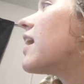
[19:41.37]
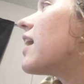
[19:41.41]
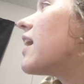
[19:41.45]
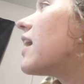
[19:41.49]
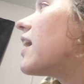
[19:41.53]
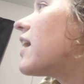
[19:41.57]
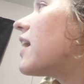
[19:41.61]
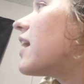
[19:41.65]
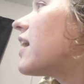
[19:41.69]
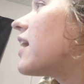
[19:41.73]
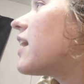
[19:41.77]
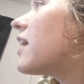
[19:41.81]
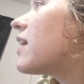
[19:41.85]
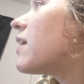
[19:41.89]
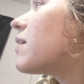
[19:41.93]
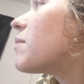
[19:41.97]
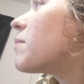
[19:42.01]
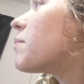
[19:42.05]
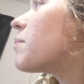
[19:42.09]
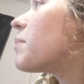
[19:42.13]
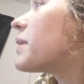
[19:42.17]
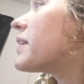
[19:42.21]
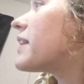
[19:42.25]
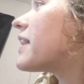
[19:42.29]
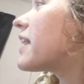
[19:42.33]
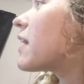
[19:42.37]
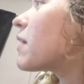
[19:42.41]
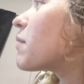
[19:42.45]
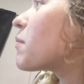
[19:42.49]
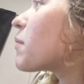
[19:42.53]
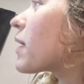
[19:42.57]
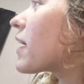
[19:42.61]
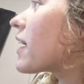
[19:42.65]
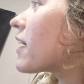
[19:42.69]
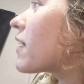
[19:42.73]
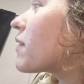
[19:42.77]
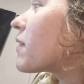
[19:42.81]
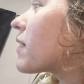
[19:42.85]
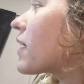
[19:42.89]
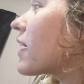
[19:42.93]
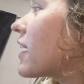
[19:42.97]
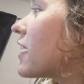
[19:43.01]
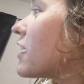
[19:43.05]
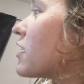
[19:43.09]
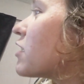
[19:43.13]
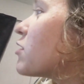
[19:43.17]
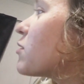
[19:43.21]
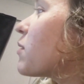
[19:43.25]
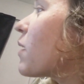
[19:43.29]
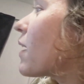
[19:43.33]
But then I'm like,
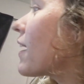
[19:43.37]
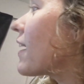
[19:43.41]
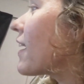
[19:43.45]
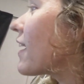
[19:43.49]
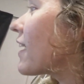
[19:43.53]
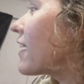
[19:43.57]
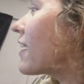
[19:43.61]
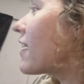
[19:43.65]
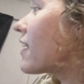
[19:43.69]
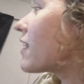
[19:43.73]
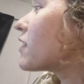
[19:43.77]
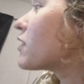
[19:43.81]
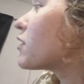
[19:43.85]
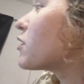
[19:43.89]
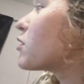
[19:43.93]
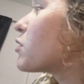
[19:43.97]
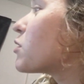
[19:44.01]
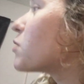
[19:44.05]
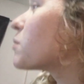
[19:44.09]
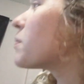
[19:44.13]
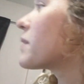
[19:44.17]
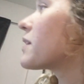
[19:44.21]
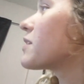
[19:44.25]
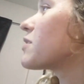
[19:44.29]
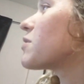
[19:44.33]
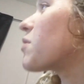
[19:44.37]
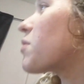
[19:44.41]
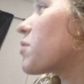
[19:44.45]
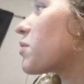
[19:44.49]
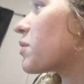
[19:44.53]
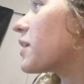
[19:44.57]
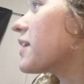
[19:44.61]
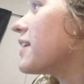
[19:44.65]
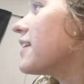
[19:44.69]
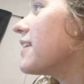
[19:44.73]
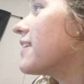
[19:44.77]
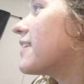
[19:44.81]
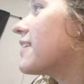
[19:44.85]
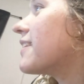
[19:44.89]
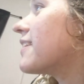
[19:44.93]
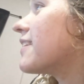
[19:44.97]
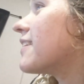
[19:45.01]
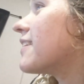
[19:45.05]
okay, do I get another Google Pixel 3?